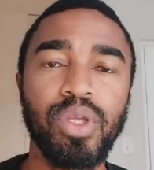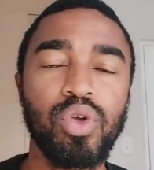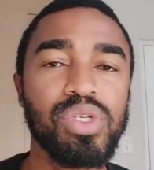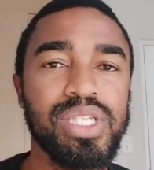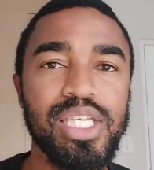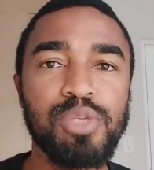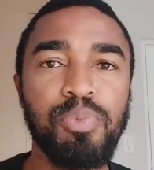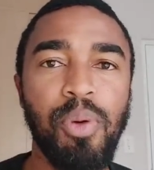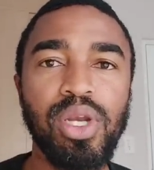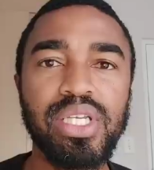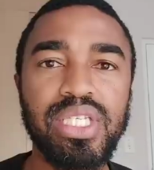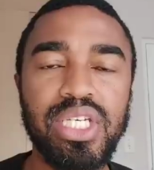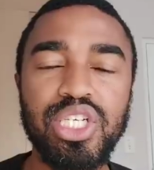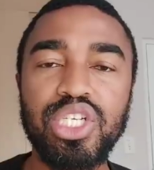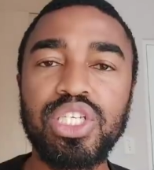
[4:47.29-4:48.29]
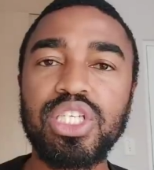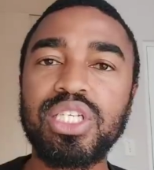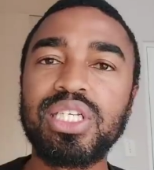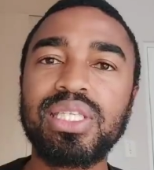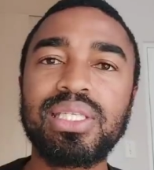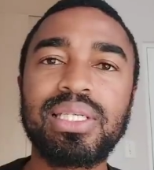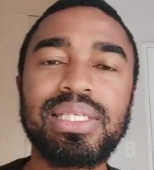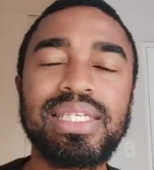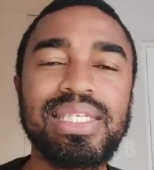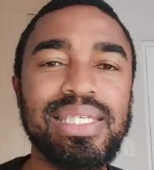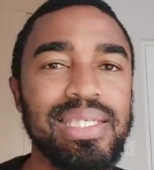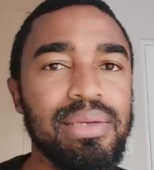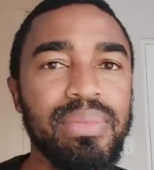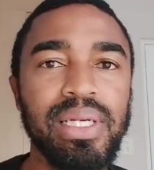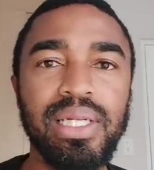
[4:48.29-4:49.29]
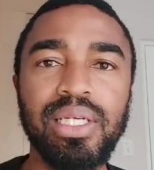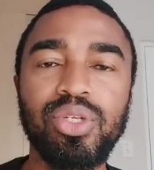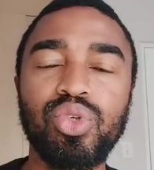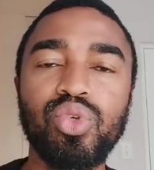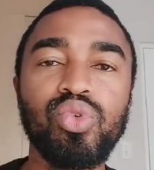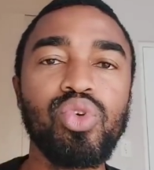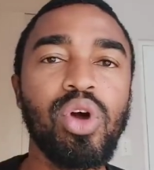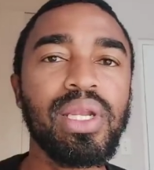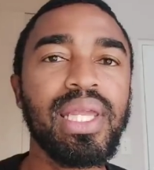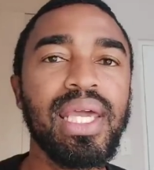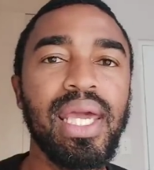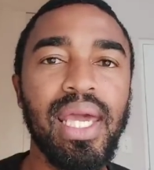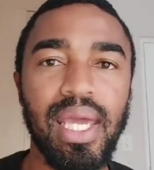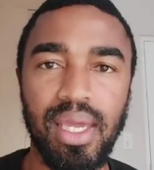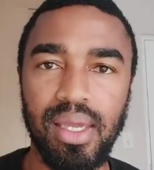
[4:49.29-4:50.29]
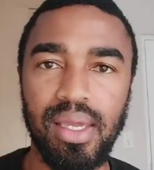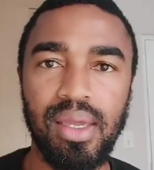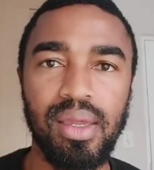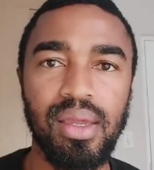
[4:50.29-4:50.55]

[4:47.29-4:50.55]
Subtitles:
Because these politicians just seemingly do not care.